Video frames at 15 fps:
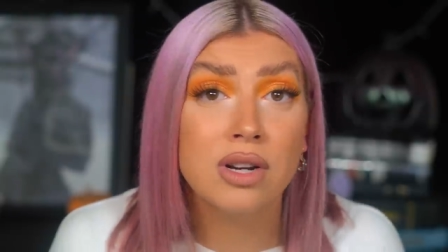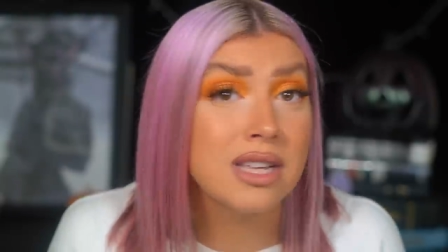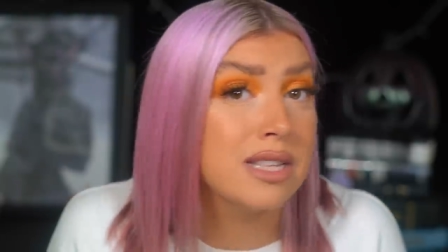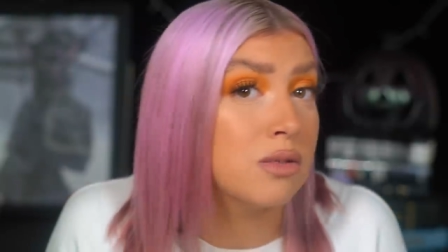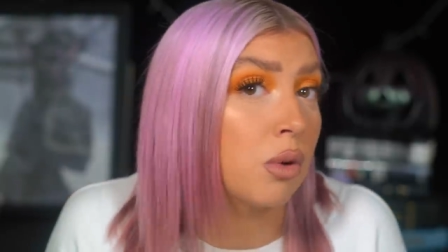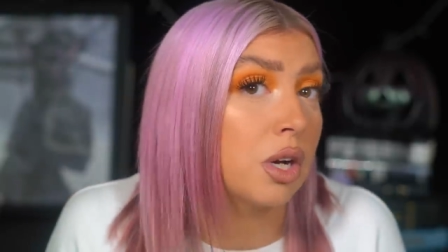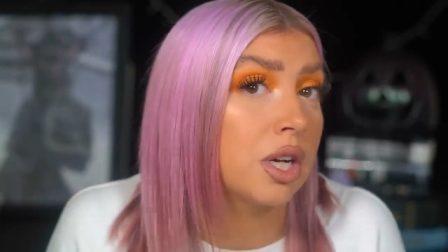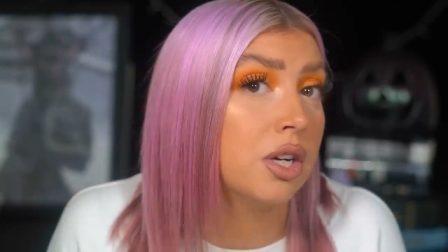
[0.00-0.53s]

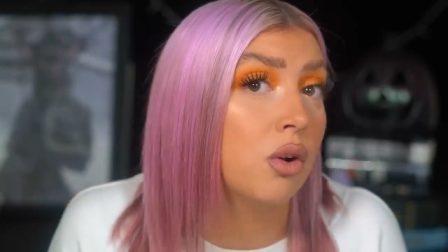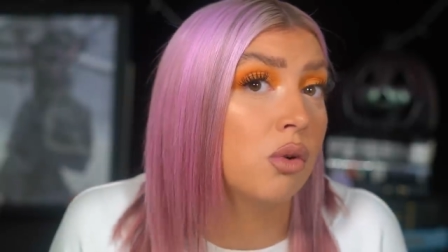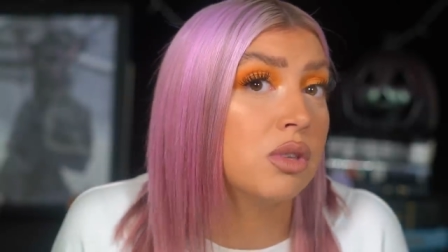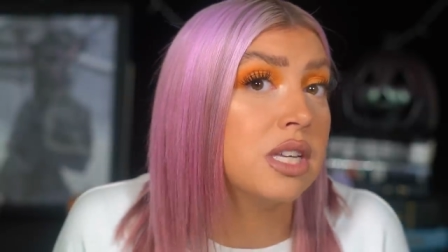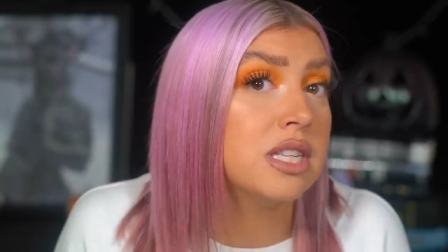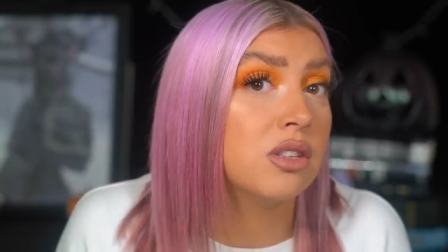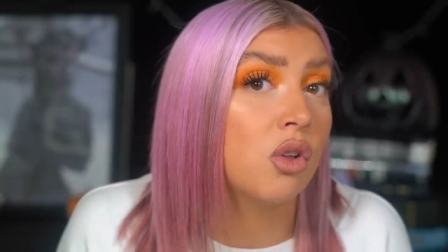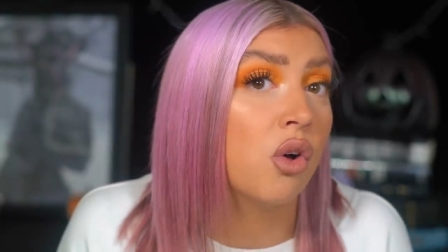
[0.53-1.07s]
He's working all
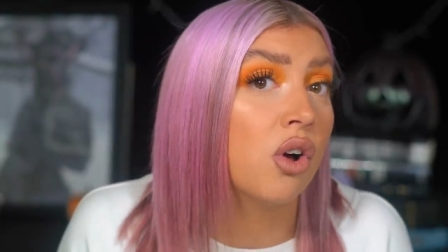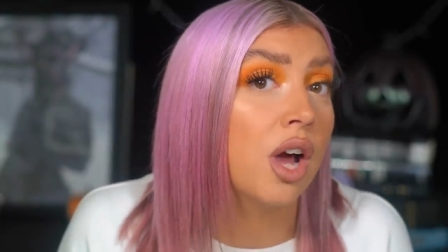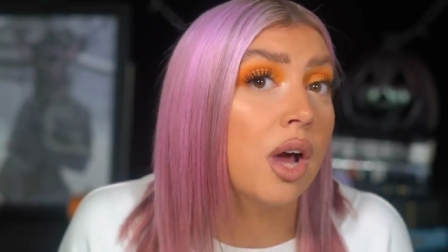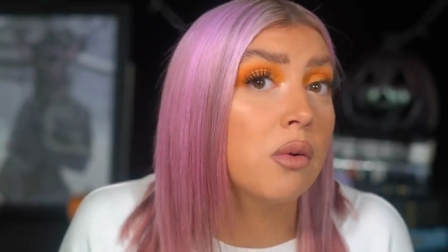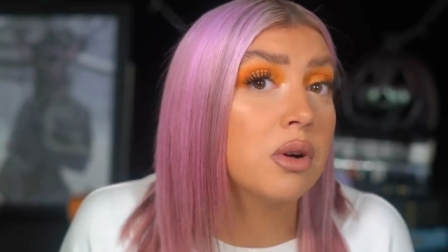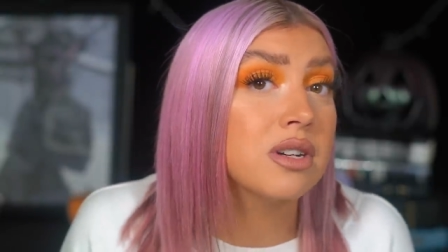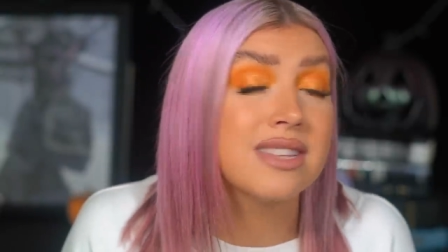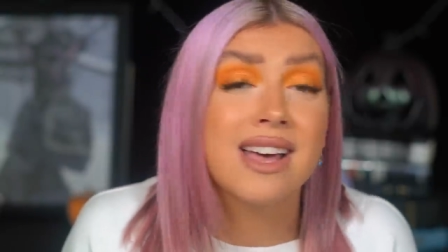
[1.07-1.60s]
these long
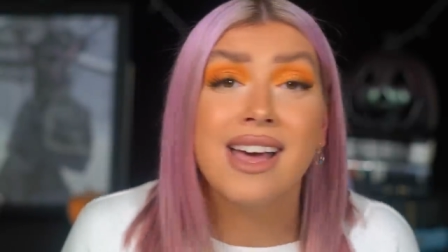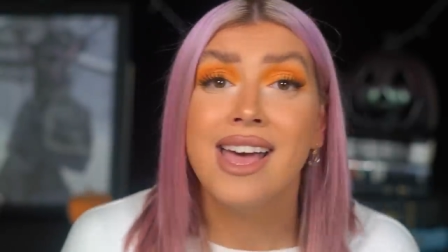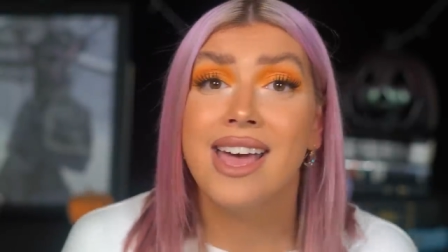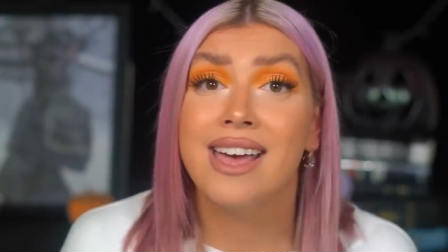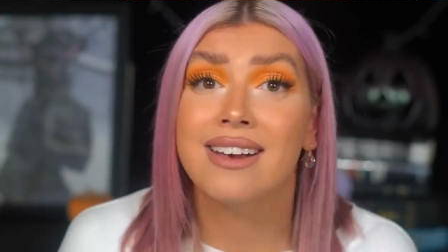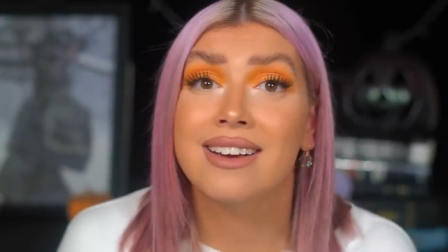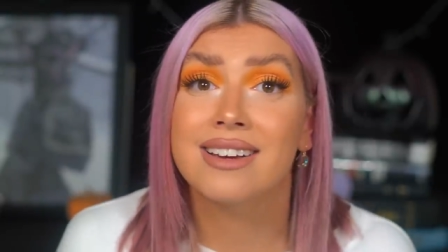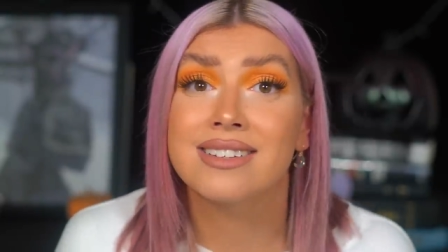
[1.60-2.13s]
hours,
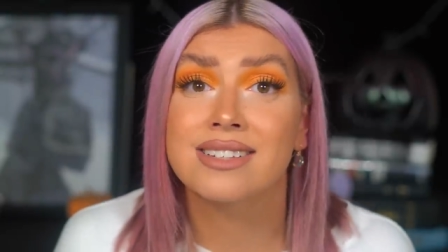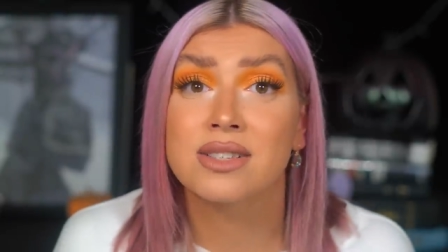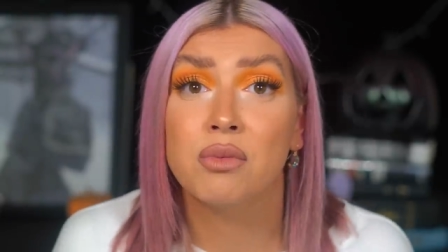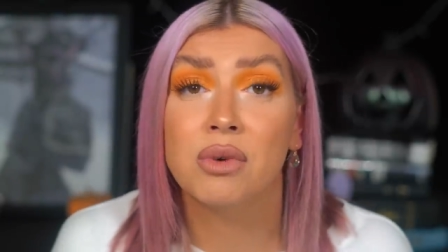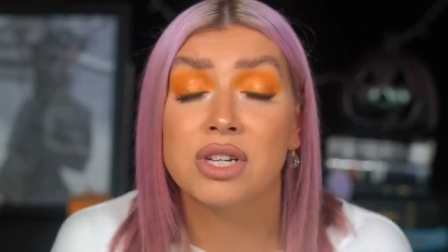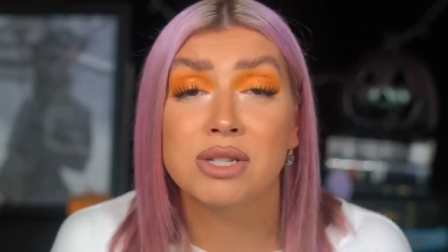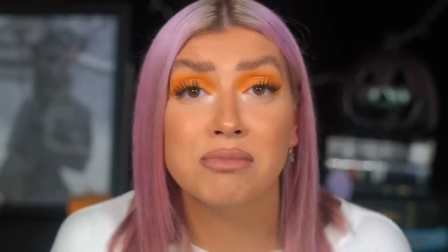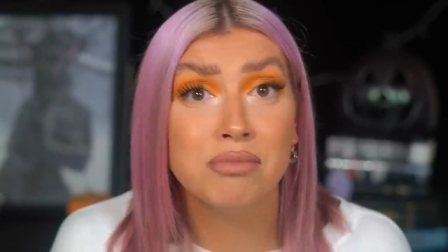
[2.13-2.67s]
Erica doesn't
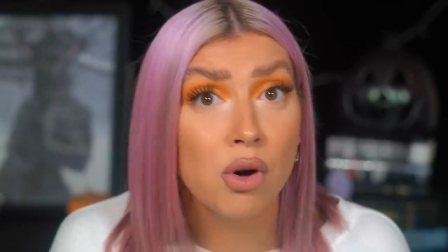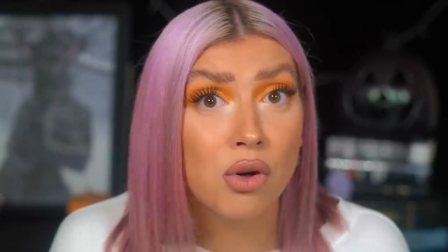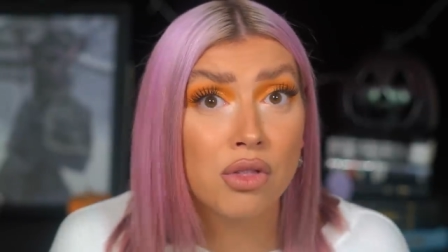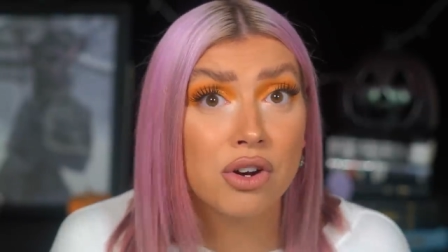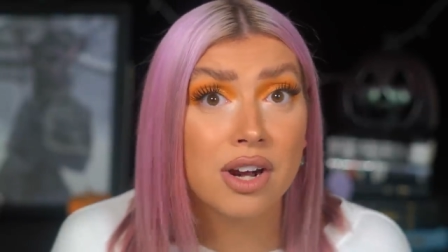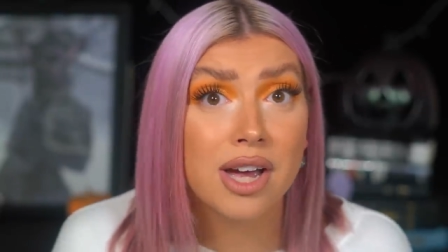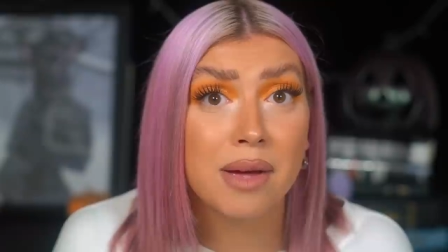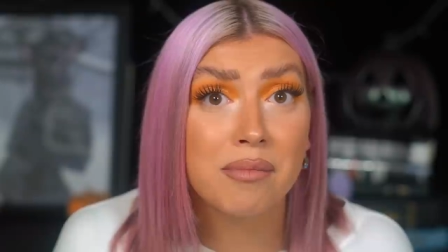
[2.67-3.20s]
want to
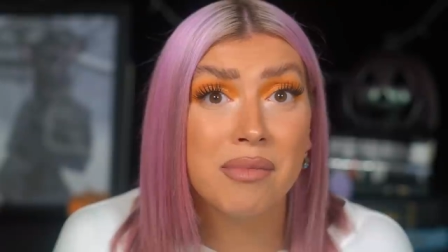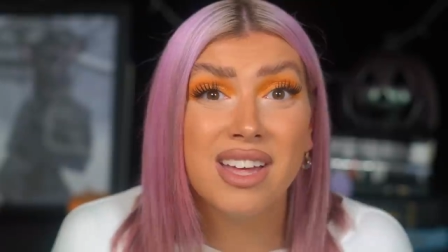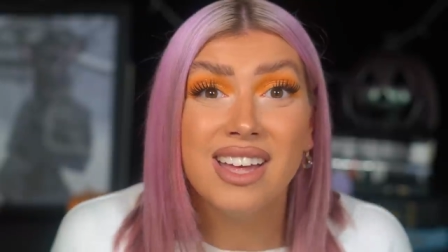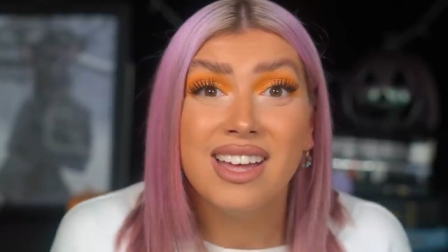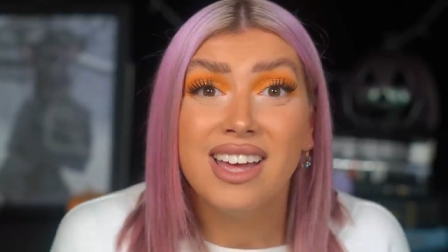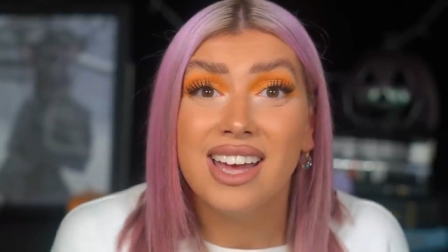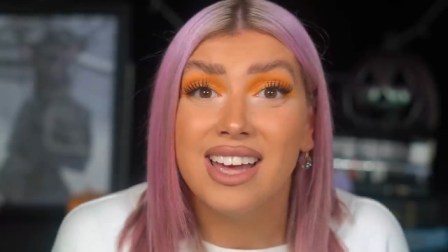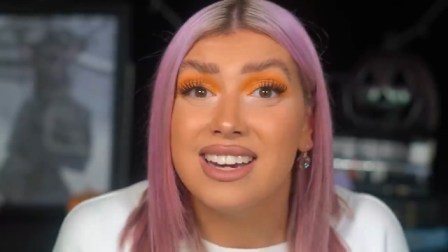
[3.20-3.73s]
bother him,
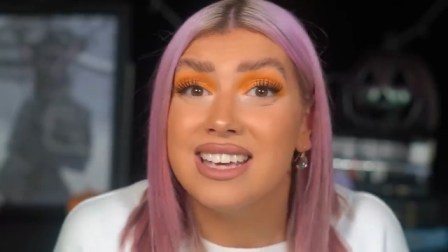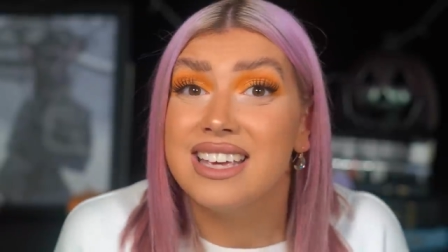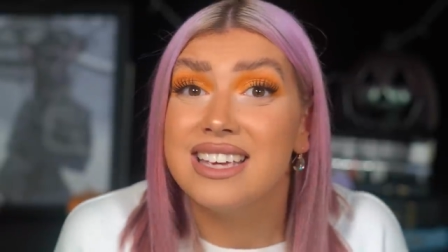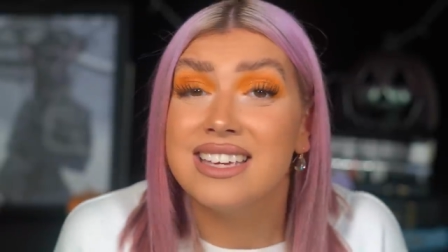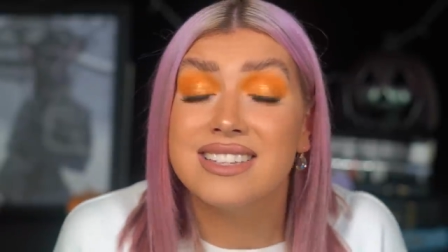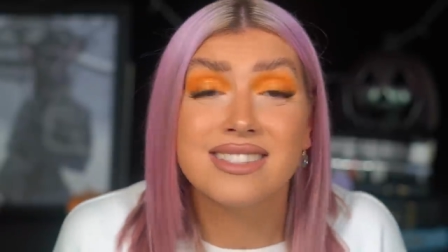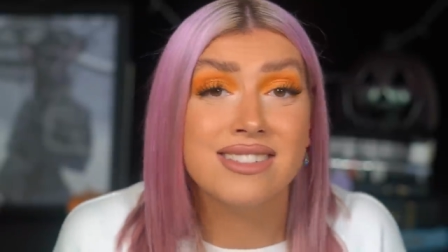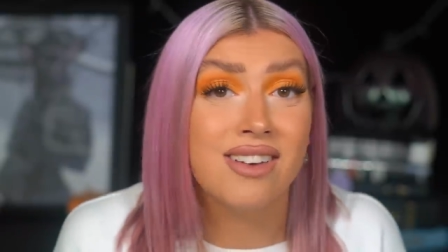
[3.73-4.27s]
and
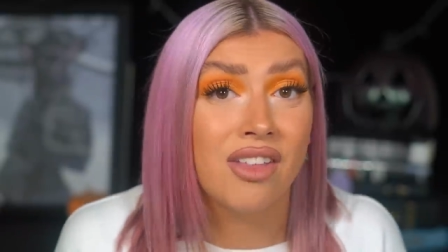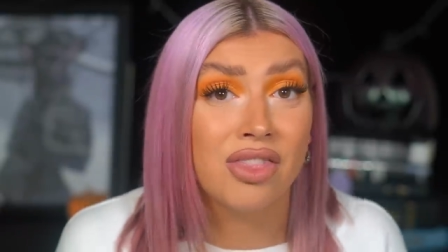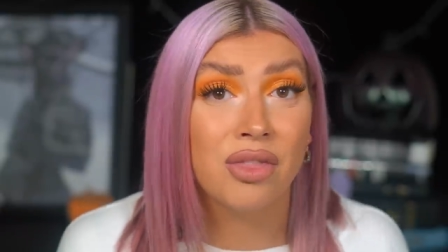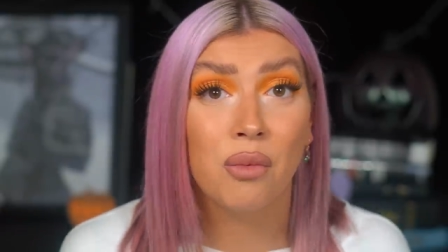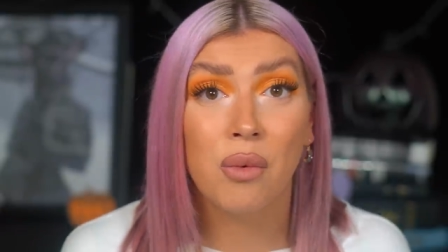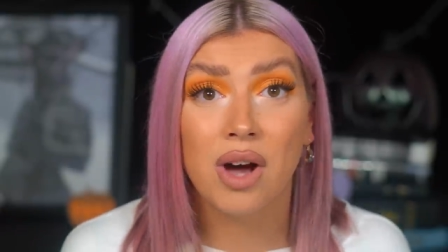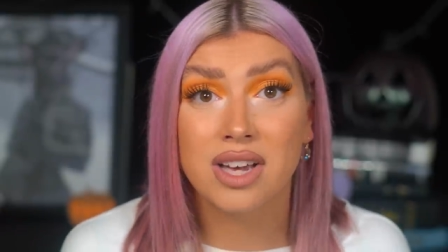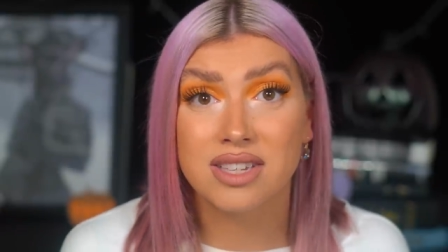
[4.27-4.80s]
he is none the
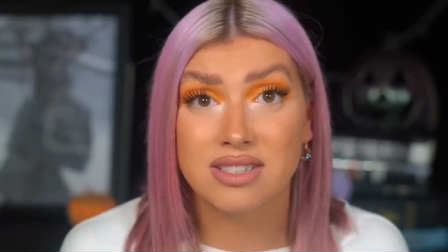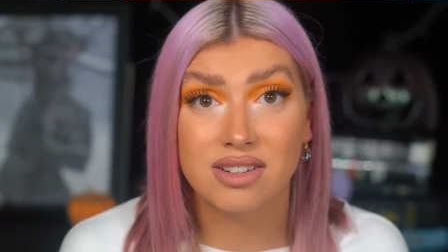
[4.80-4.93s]
wiser.